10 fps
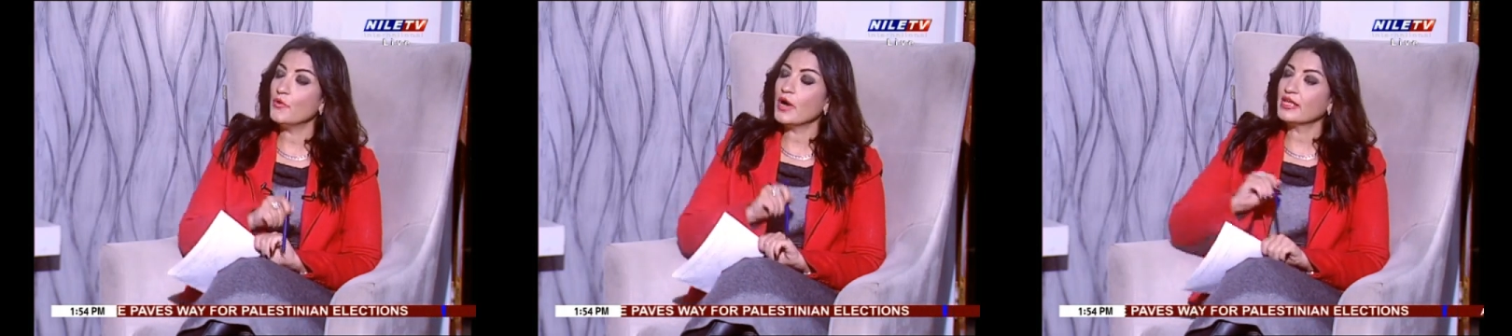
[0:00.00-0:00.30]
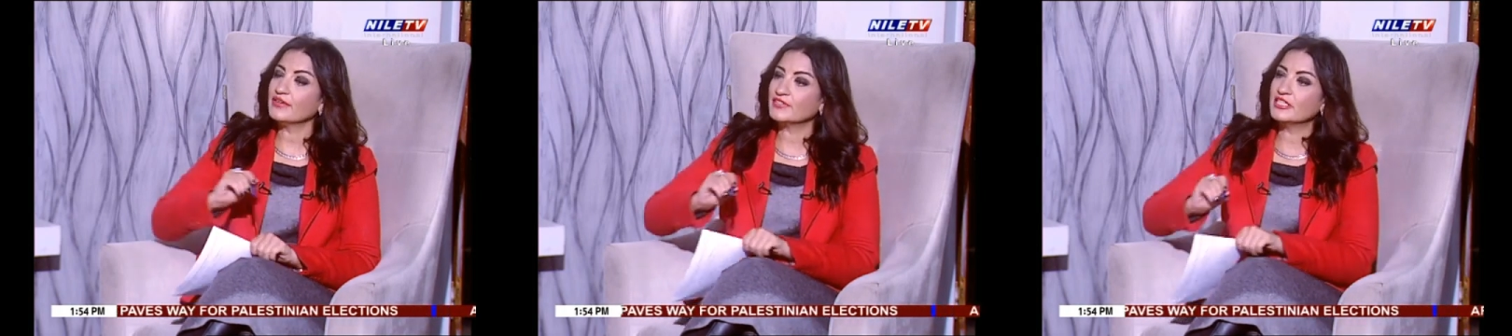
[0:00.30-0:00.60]
No, I
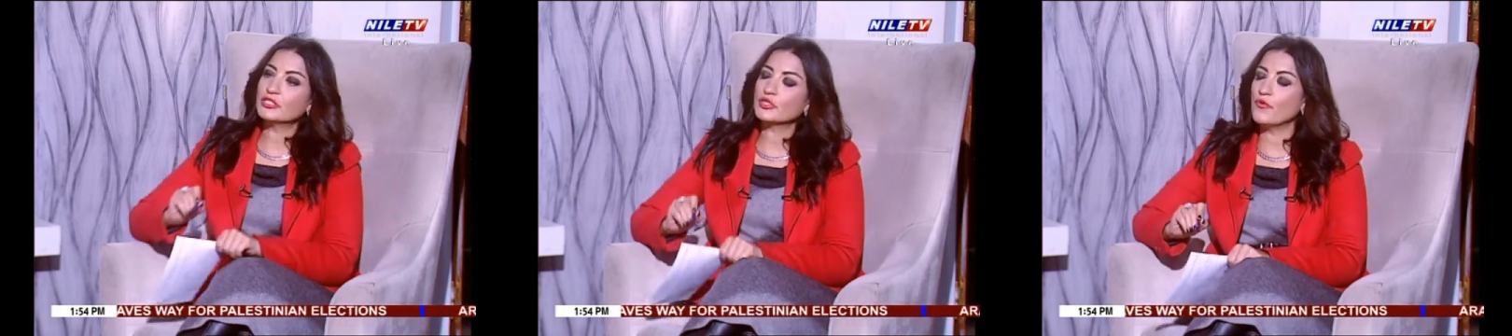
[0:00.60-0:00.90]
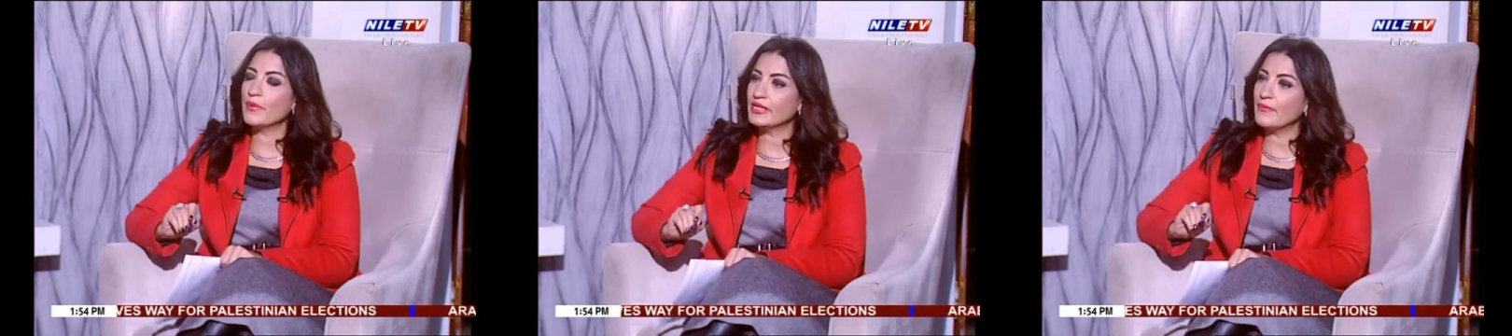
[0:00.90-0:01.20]
have seen
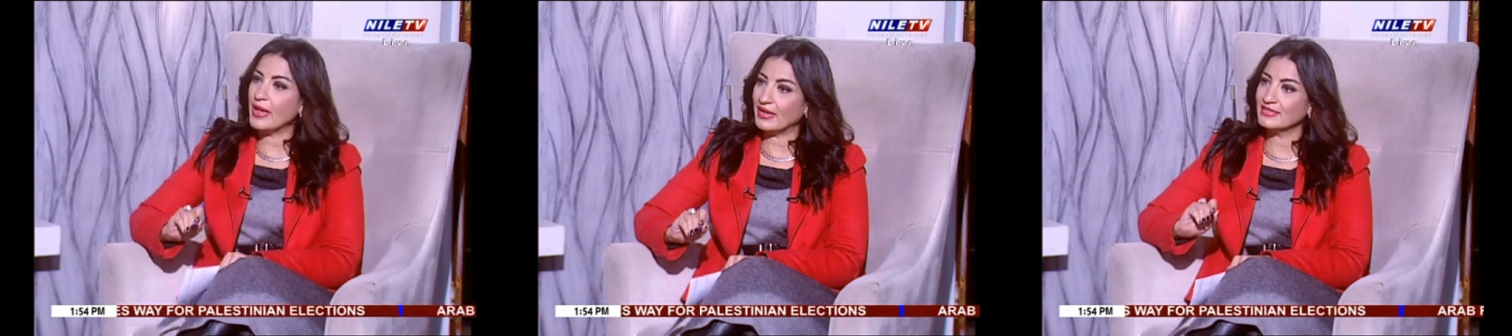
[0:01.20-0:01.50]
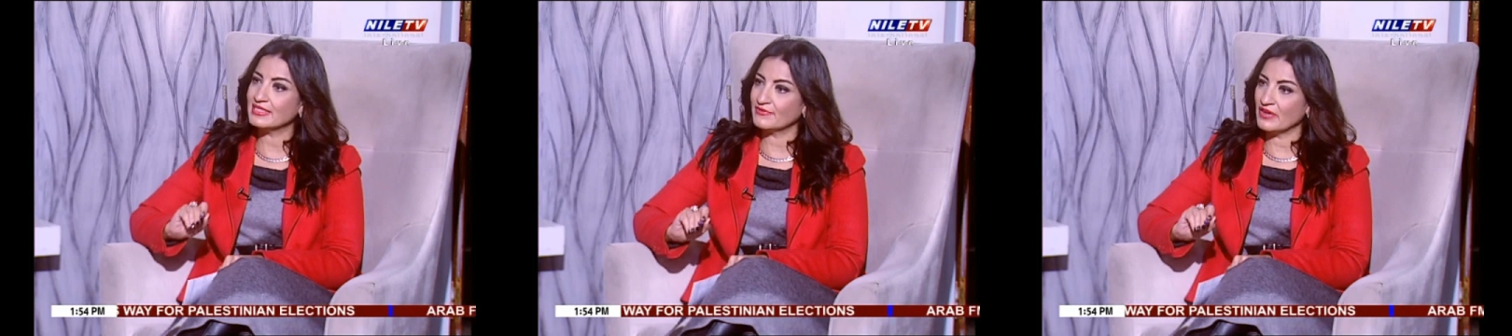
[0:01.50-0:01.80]
so many
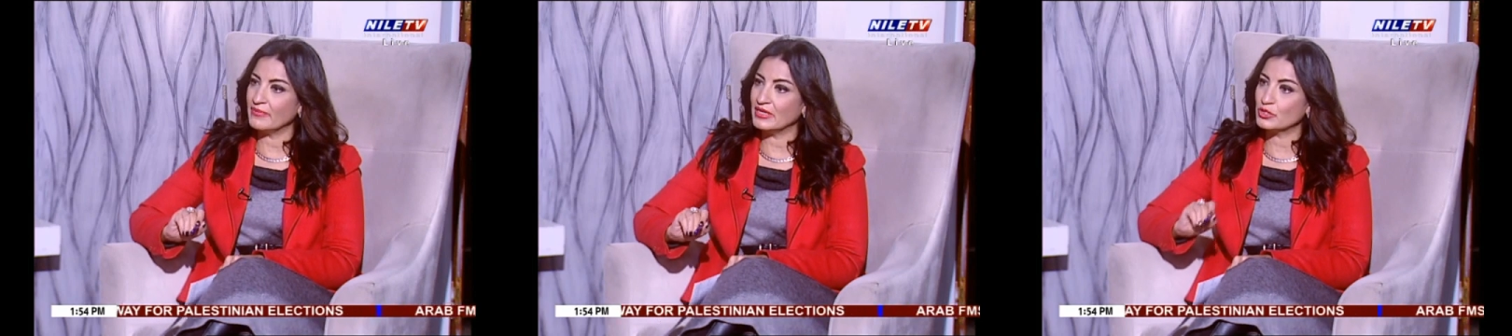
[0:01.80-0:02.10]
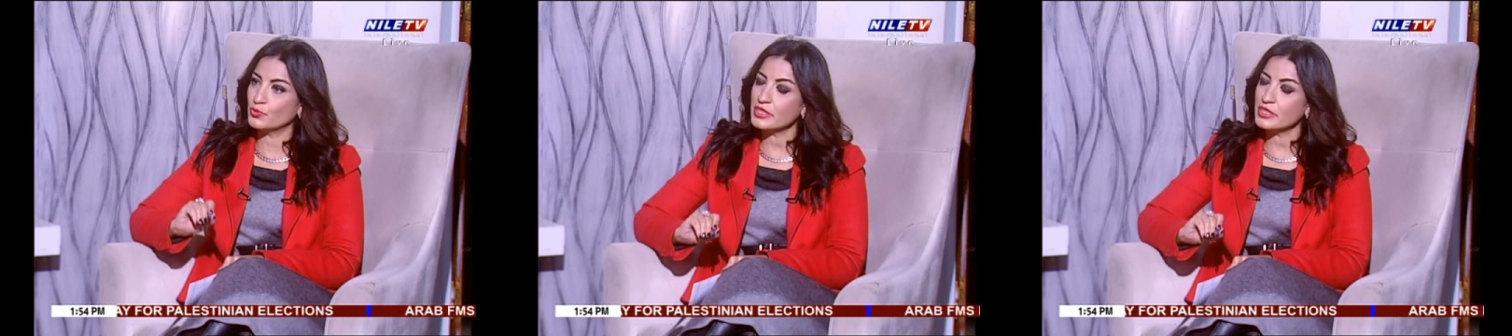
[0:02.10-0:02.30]
balanced families.